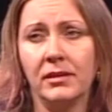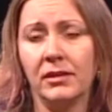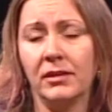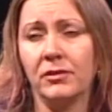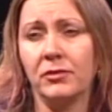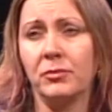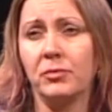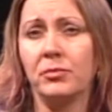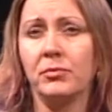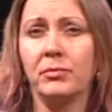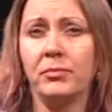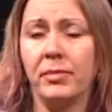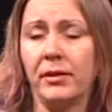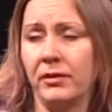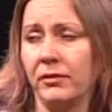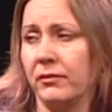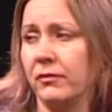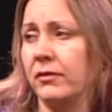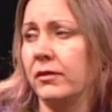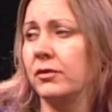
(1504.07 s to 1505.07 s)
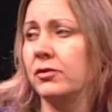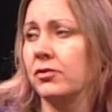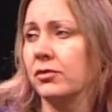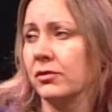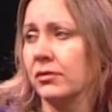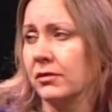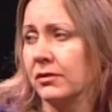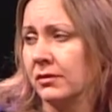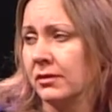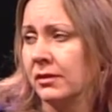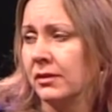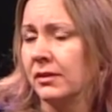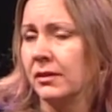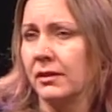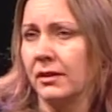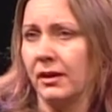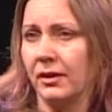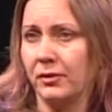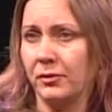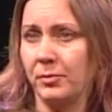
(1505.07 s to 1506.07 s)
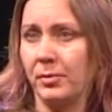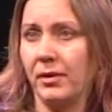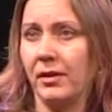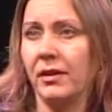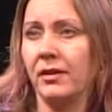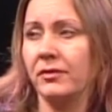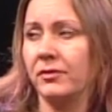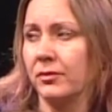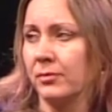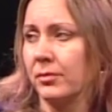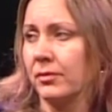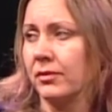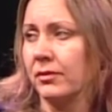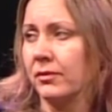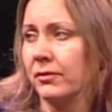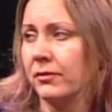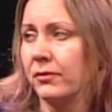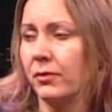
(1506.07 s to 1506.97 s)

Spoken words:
as beneficial as possible